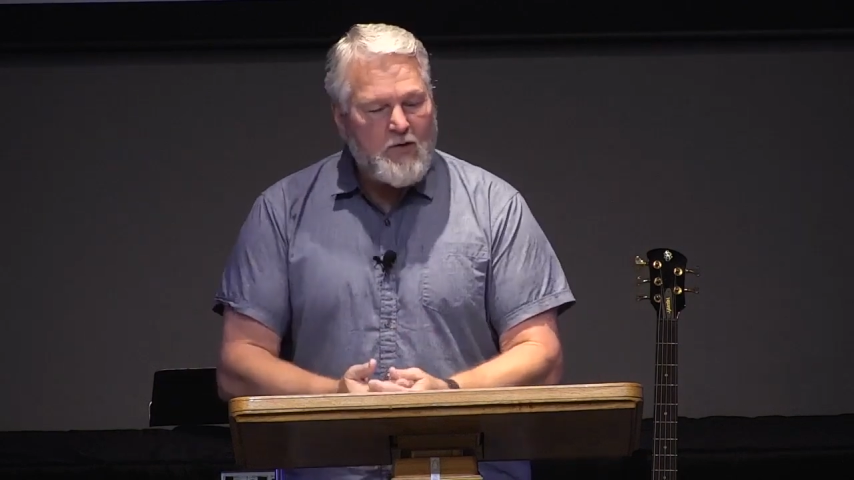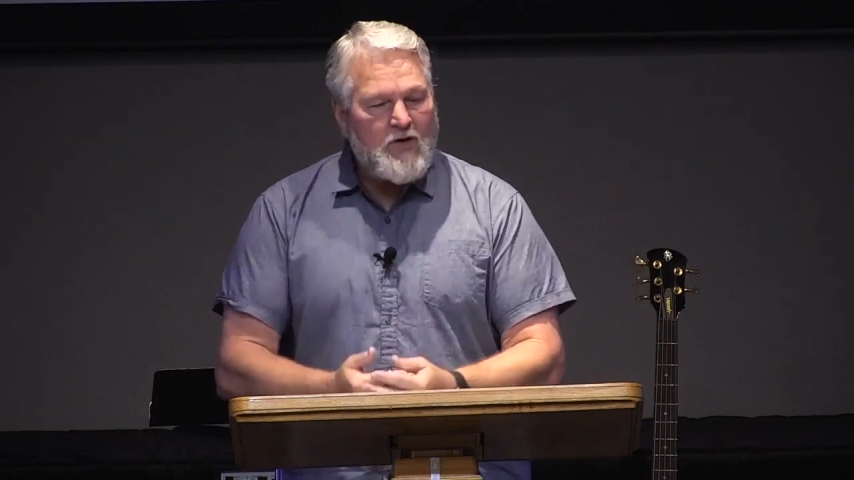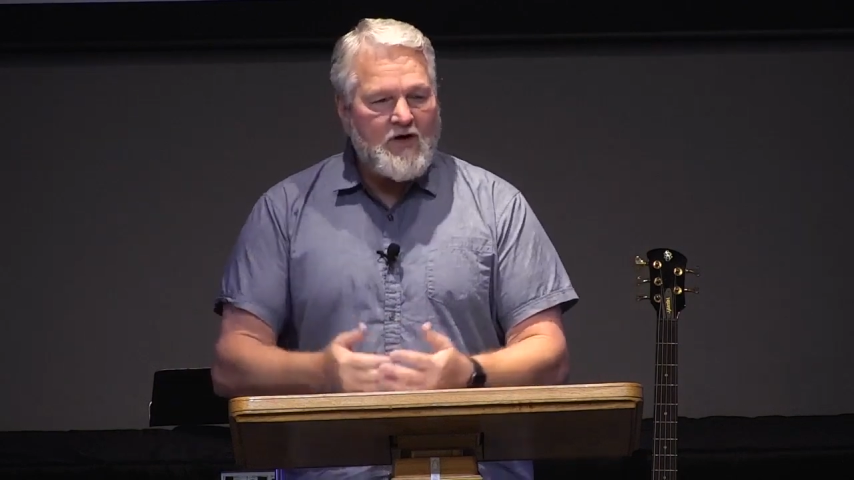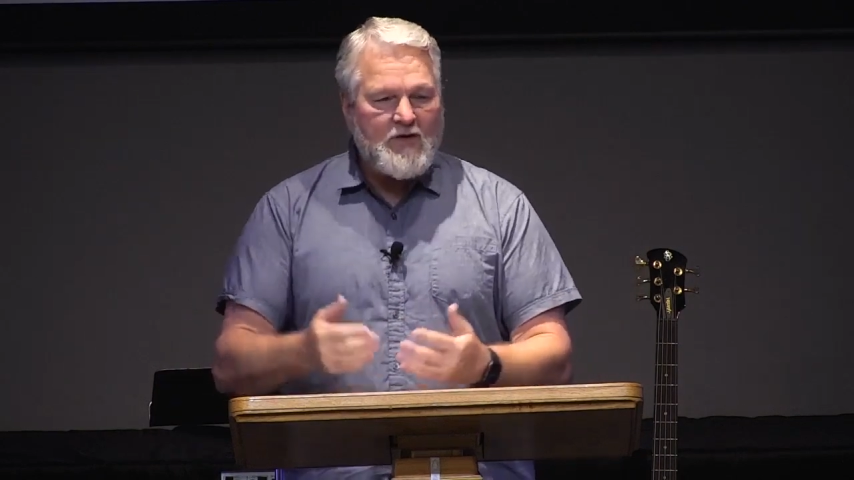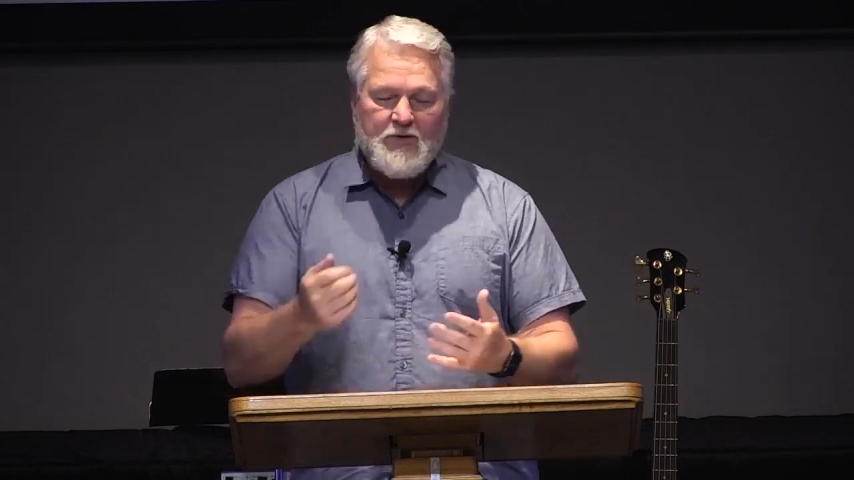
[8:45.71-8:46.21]

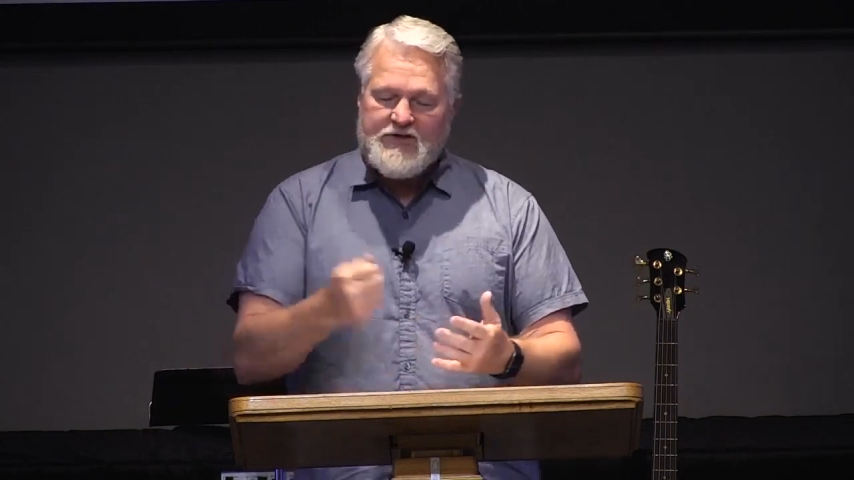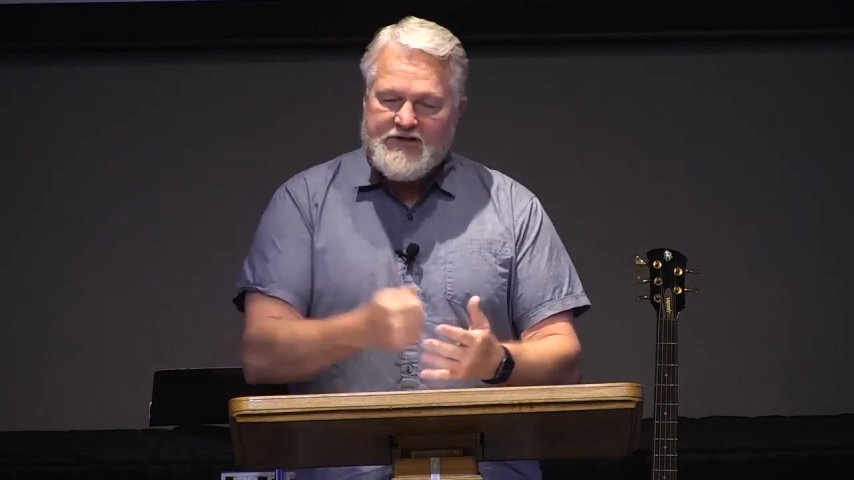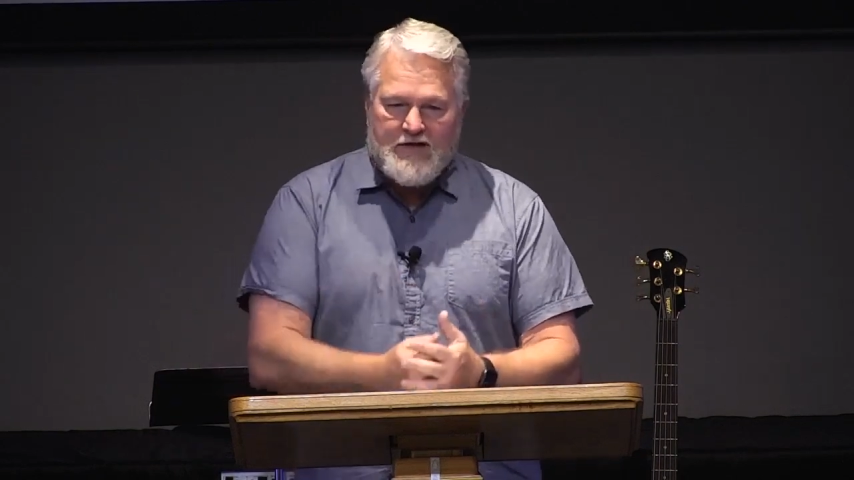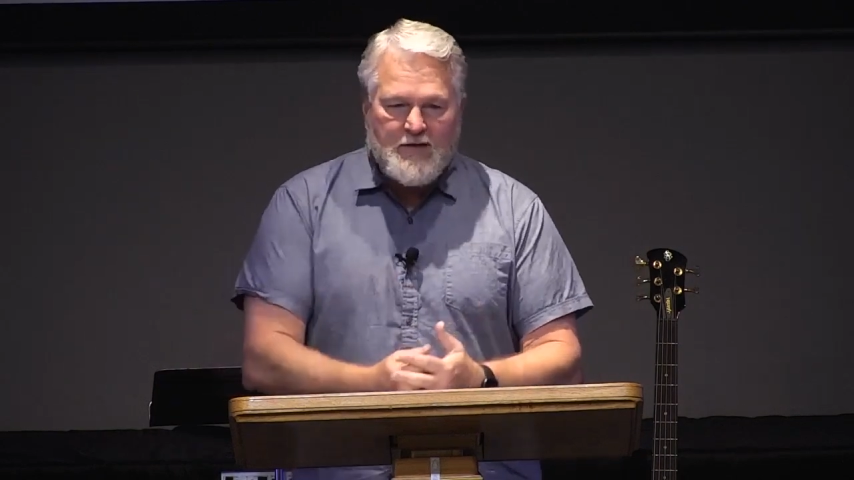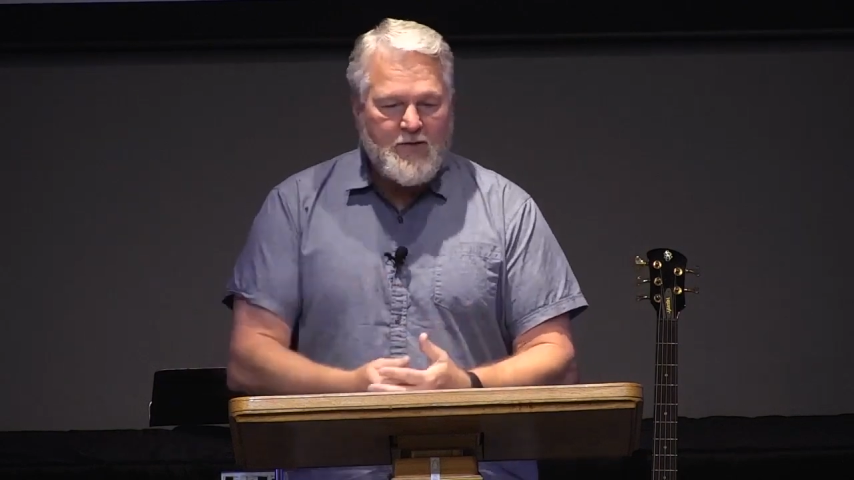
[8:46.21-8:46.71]
Word. We're
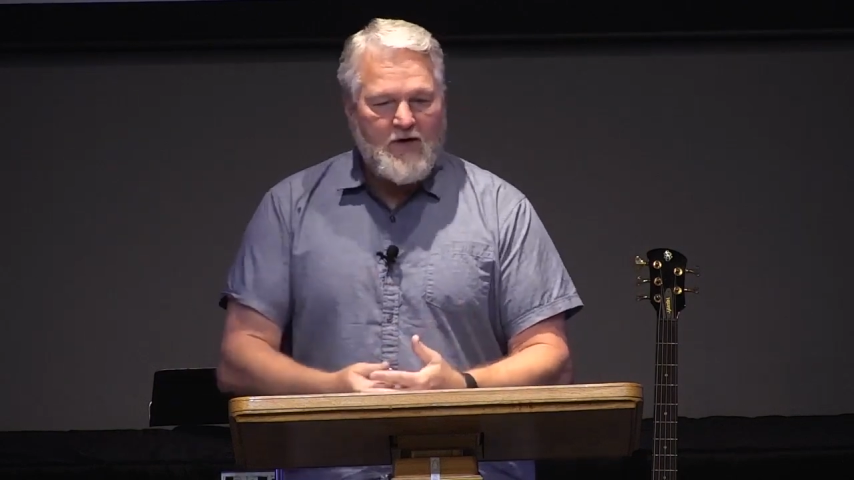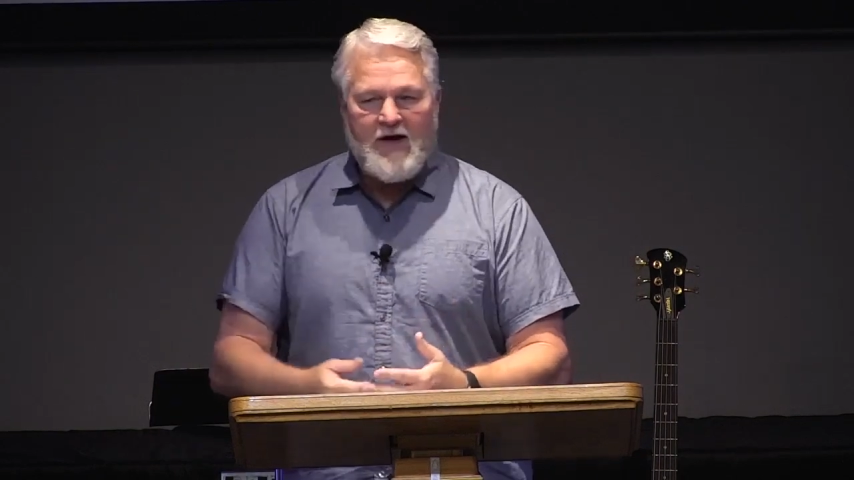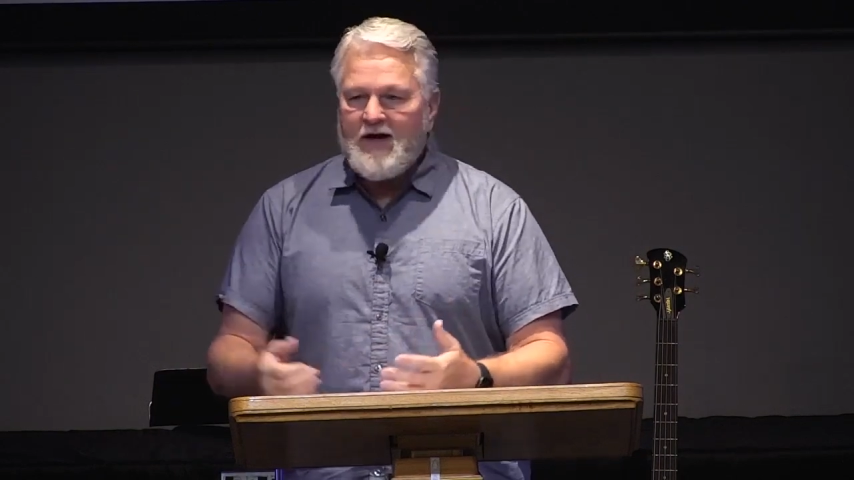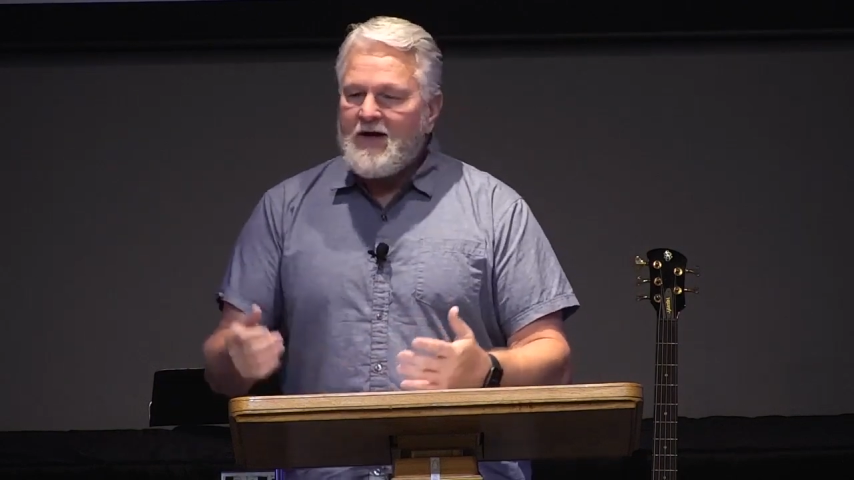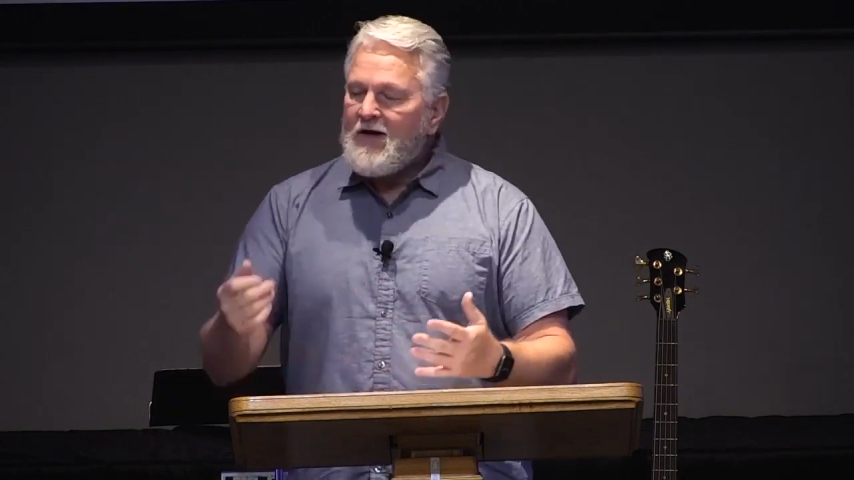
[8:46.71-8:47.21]
still
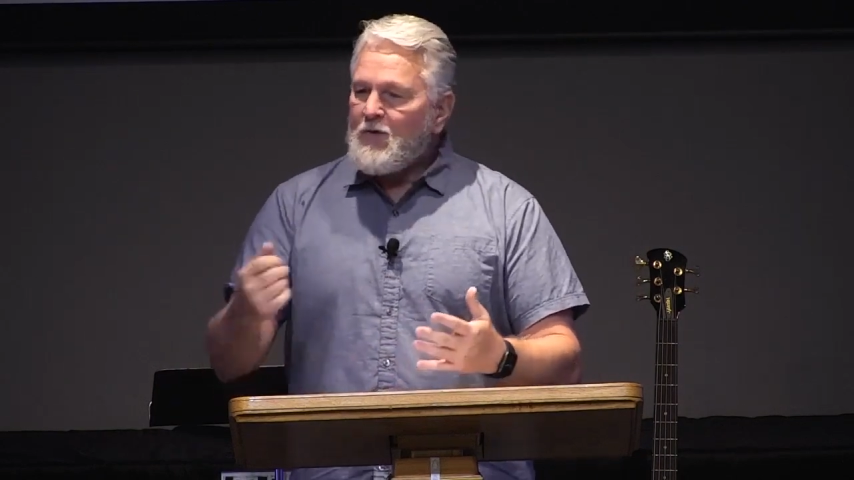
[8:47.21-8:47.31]
praying.